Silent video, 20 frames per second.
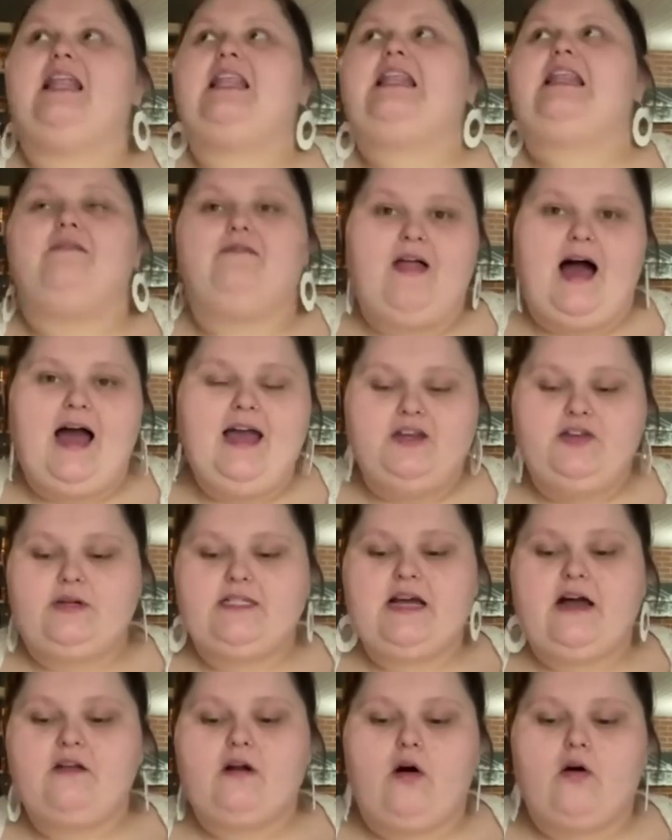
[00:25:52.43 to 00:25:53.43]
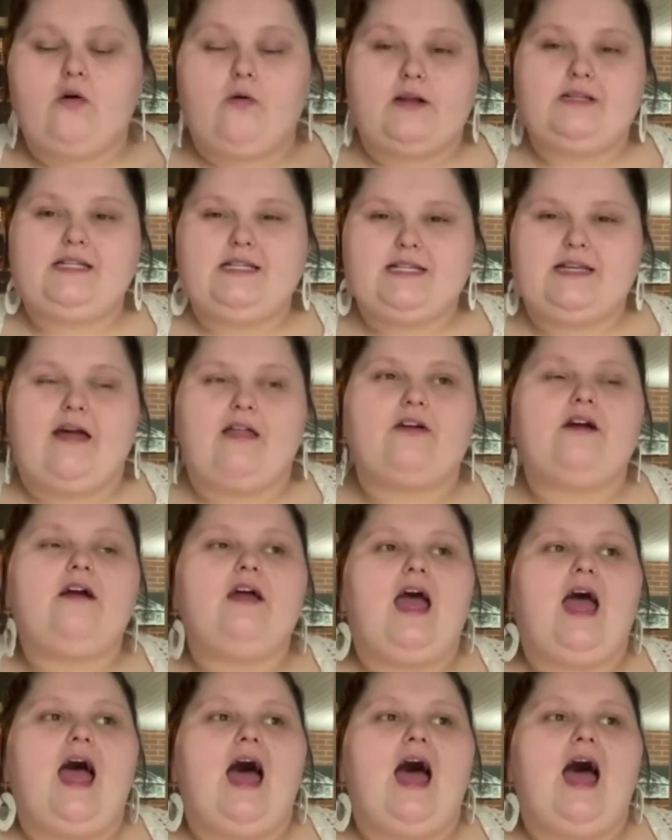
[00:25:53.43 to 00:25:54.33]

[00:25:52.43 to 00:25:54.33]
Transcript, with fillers: Love that, and you can tell they're all quarantined together.